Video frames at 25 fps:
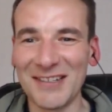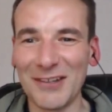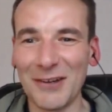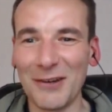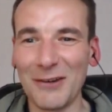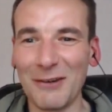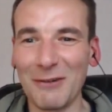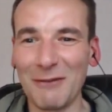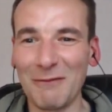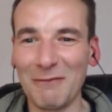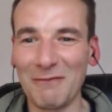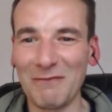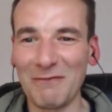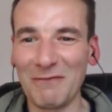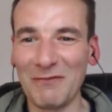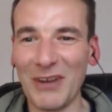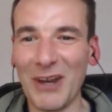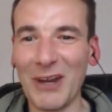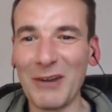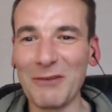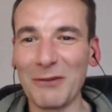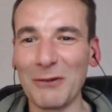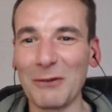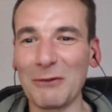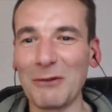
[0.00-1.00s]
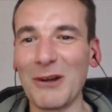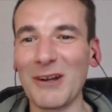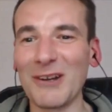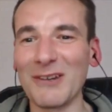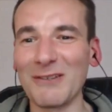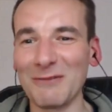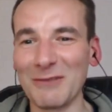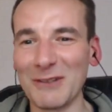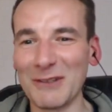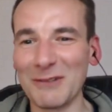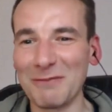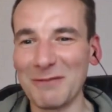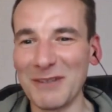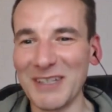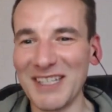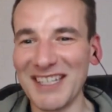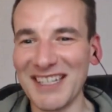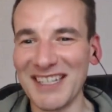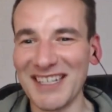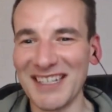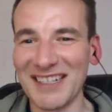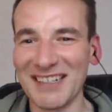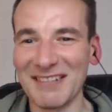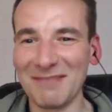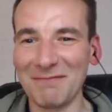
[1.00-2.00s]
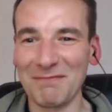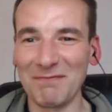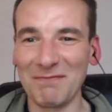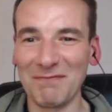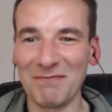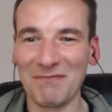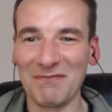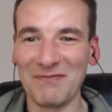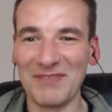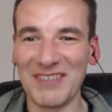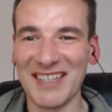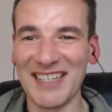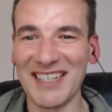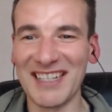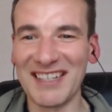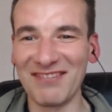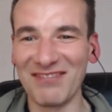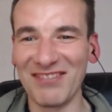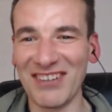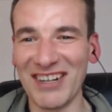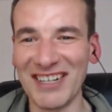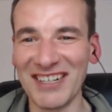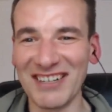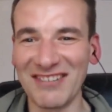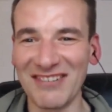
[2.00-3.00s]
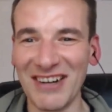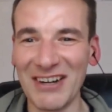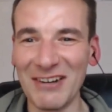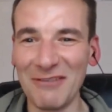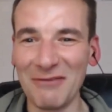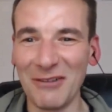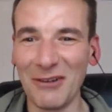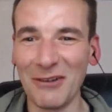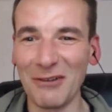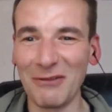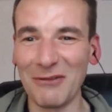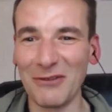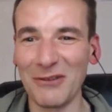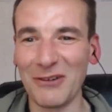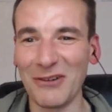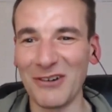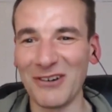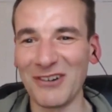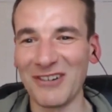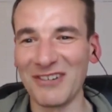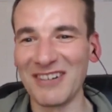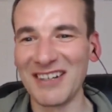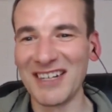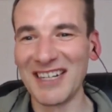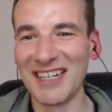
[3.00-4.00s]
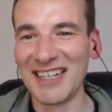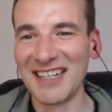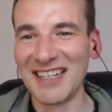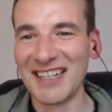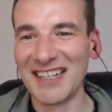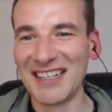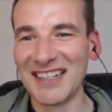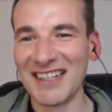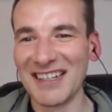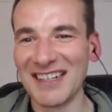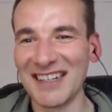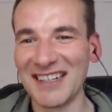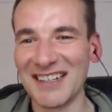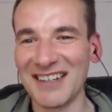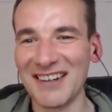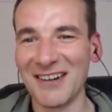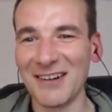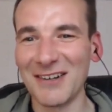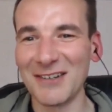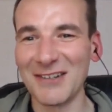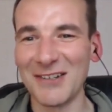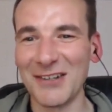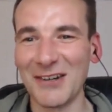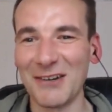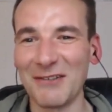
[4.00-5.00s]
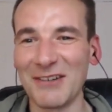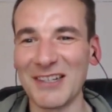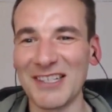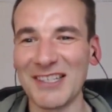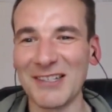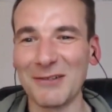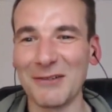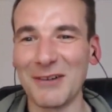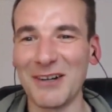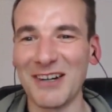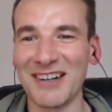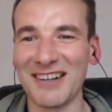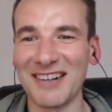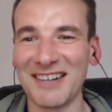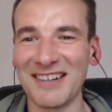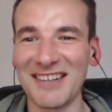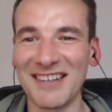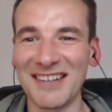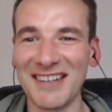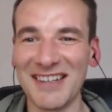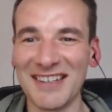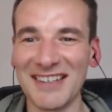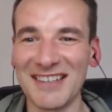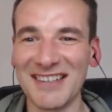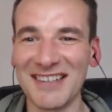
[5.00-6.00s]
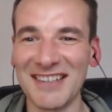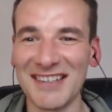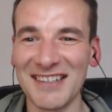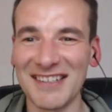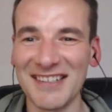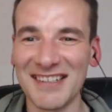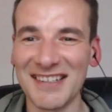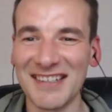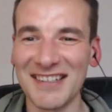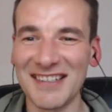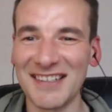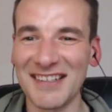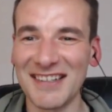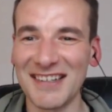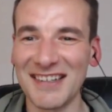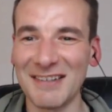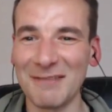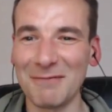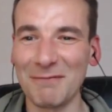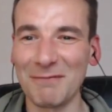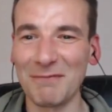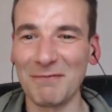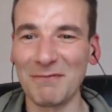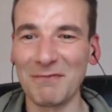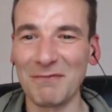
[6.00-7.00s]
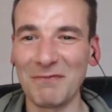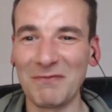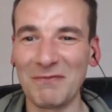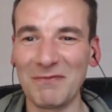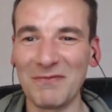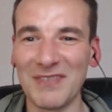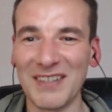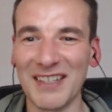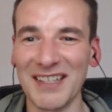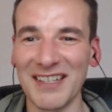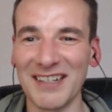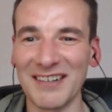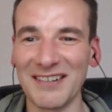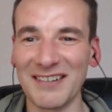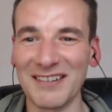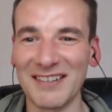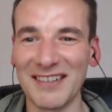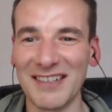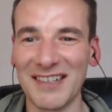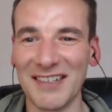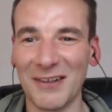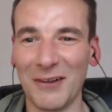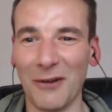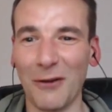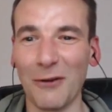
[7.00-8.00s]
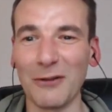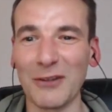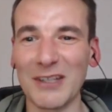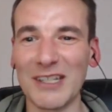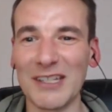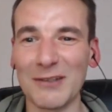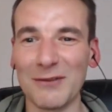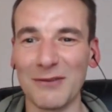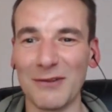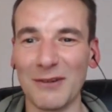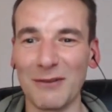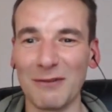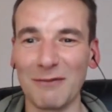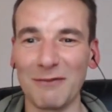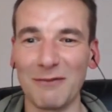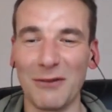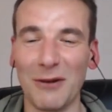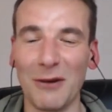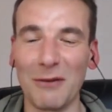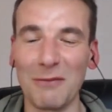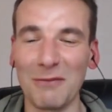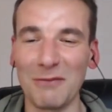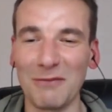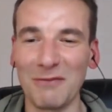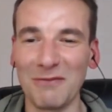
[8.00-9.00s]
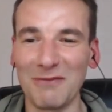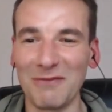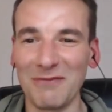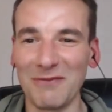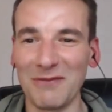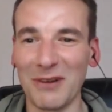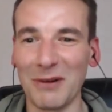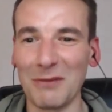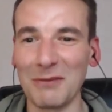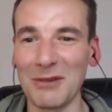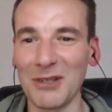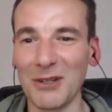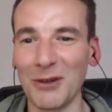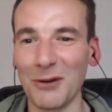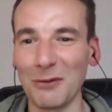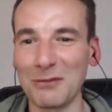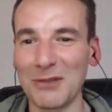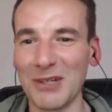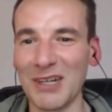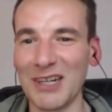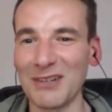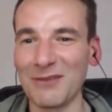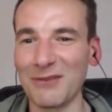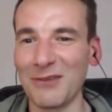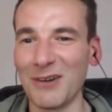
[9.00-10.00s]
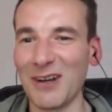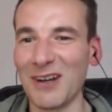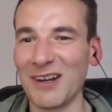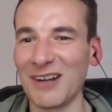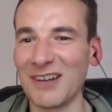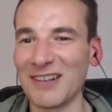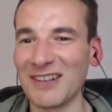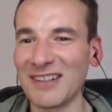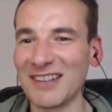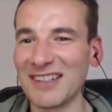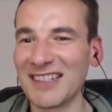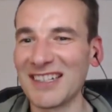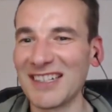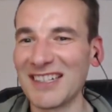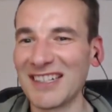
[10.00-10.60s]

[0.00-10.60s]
So I, for one, would be um, very grateful for a card service where you can just, um, you know, call these from from, from an object file.